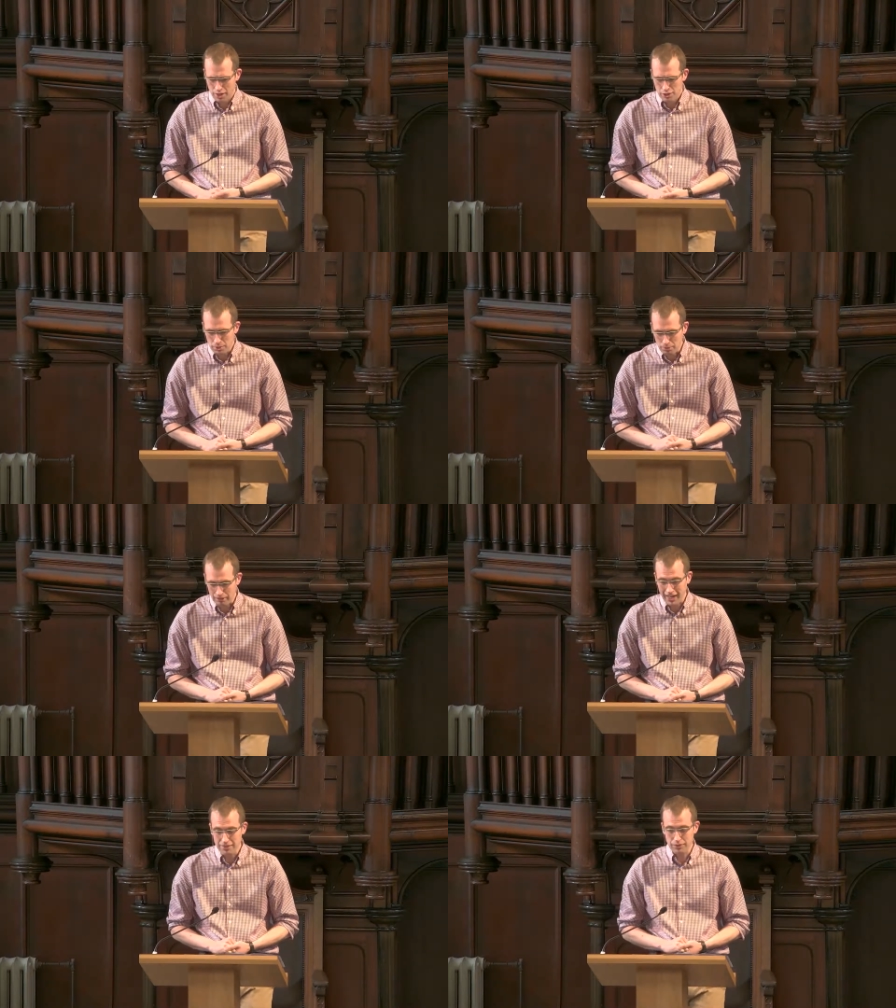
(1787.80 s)
to
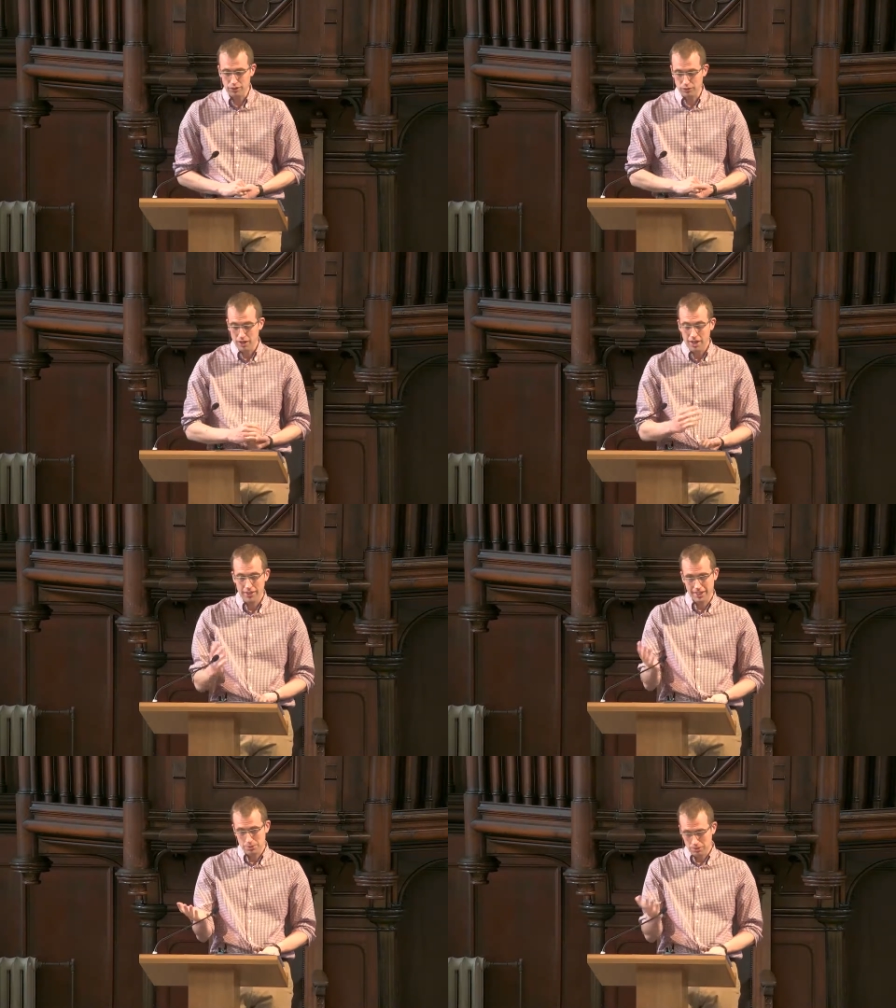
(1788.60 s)
provide for you.
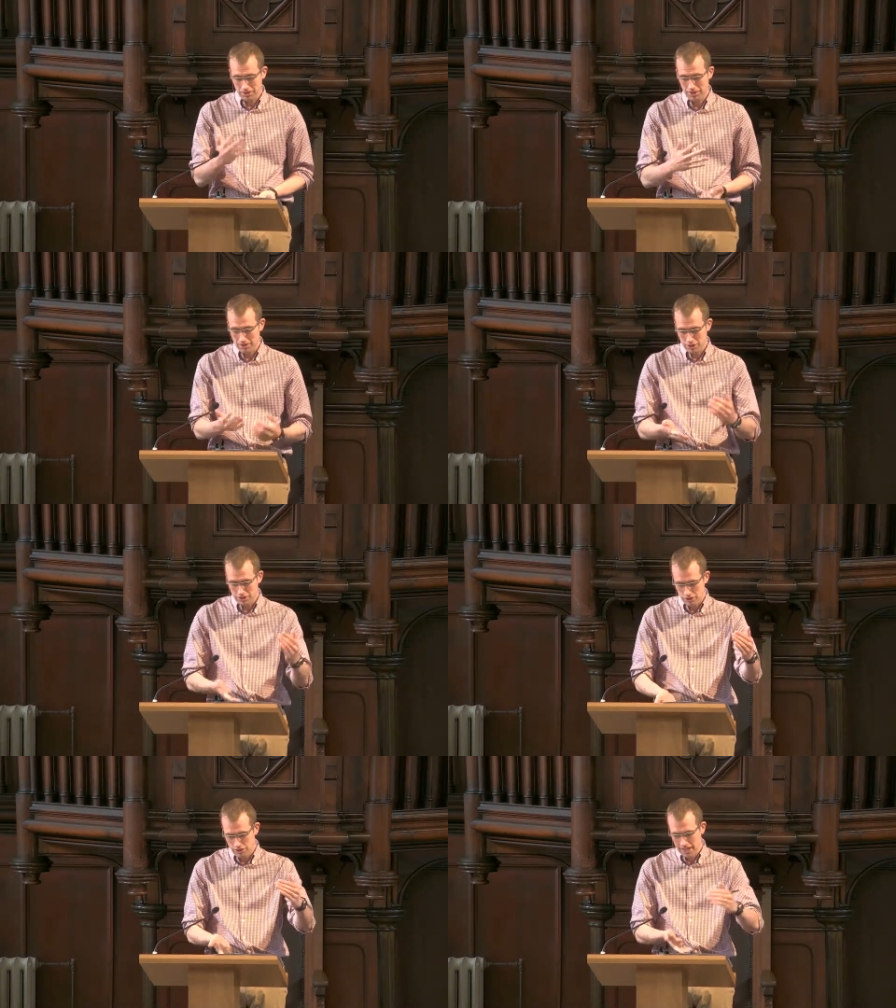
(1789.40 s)
That's what the
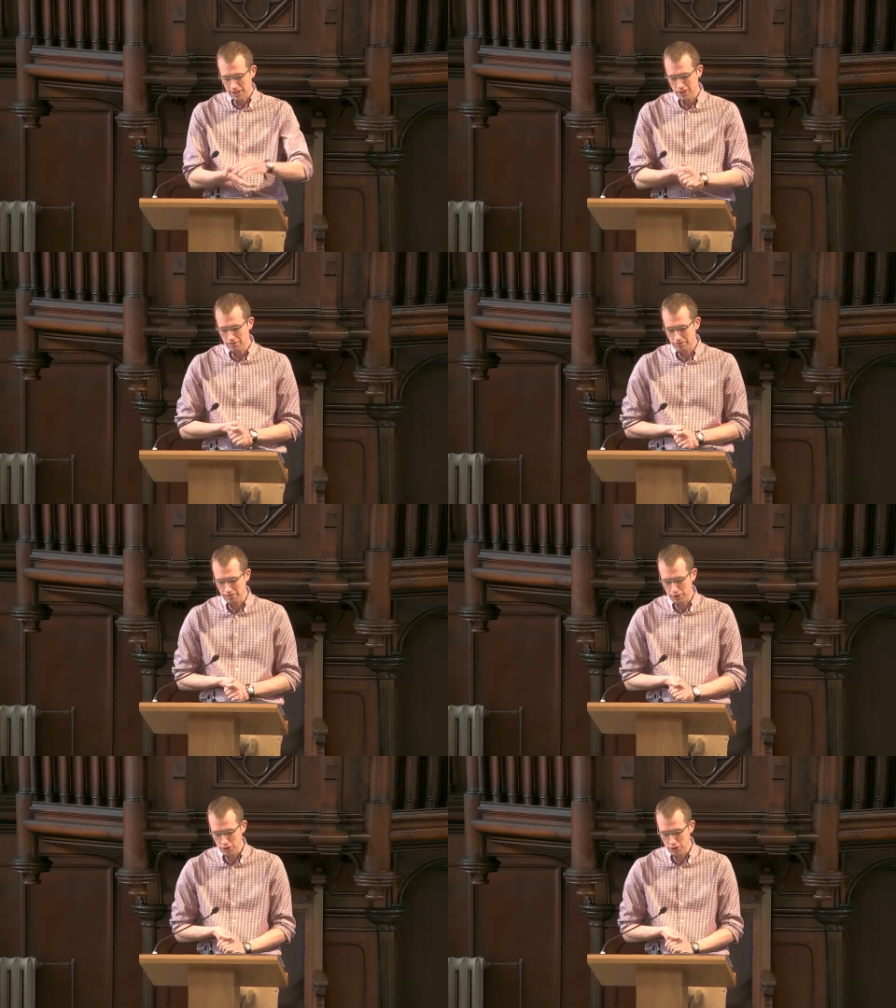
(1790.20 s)
section from verse